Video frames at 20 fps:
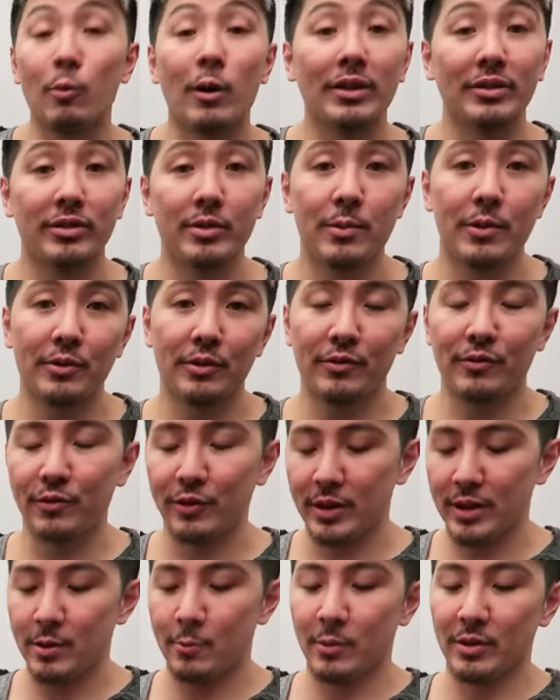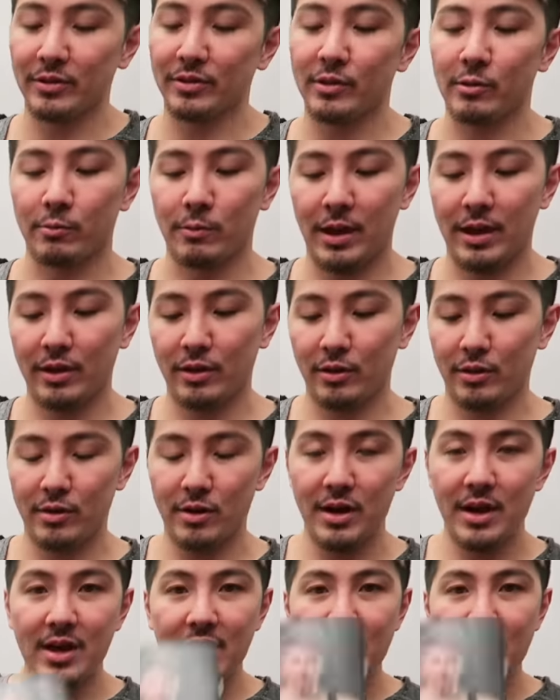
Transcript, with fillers: One's ammonia free and one's the regular.